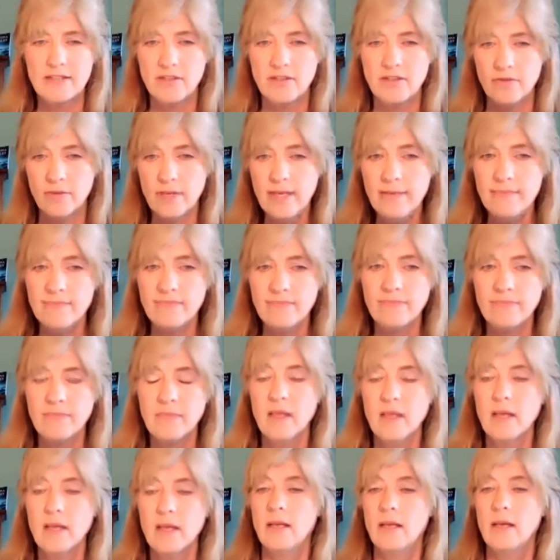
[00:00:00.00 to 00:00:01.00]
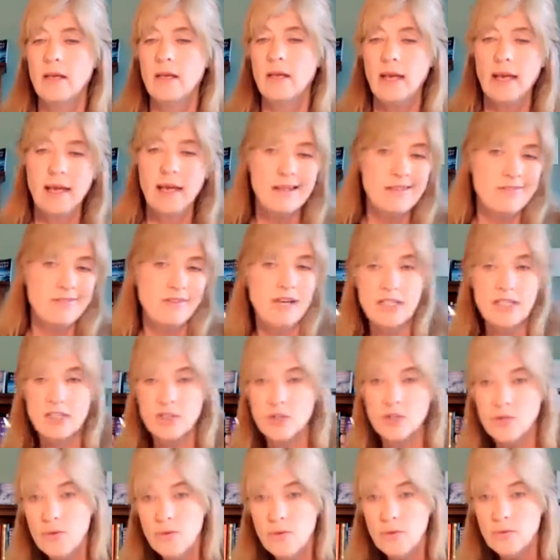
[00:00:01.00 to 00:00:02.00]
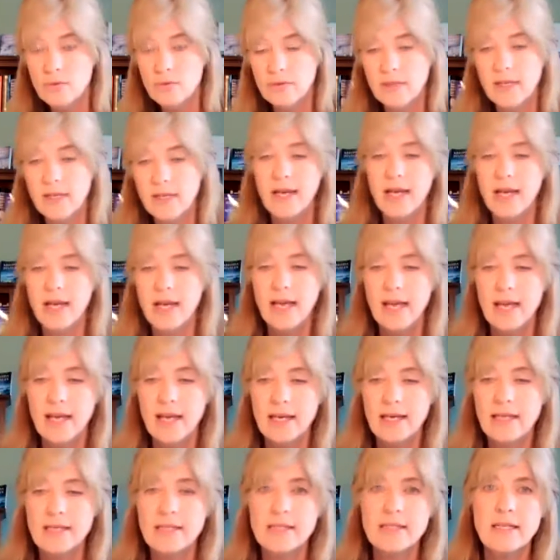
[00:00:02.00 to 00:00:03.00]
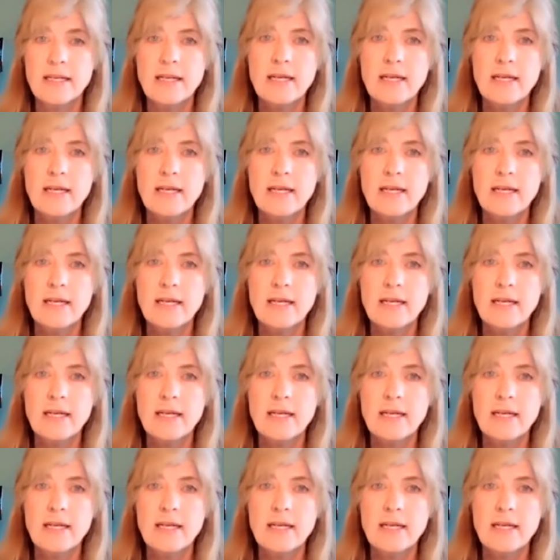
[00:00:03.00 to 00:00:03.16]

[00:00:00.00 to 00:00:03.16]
3, end of Act 2. And